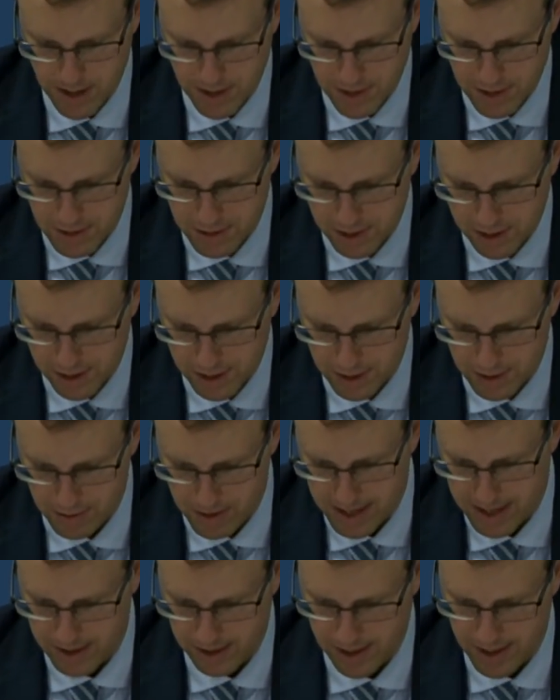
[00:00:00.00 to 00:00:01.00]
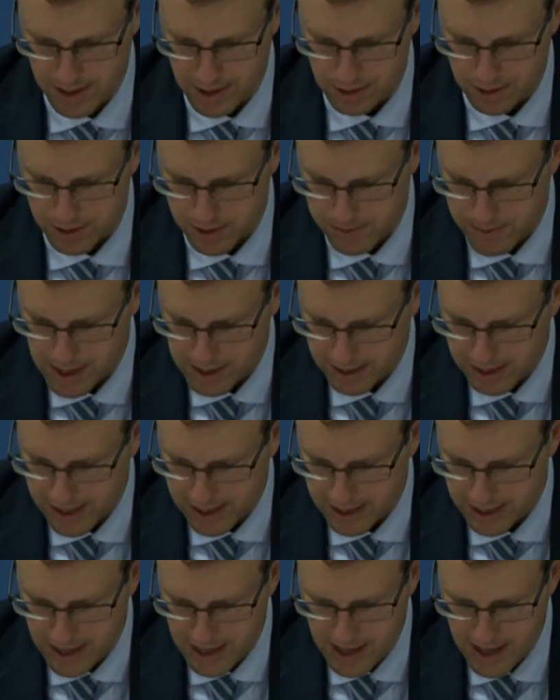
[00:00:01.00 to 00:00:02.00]
to nuclear and radiological
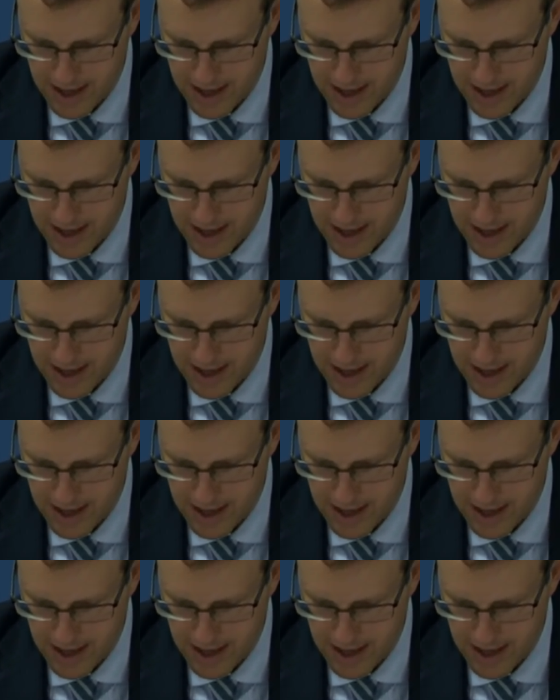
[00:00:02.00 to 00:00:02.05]
smuggling.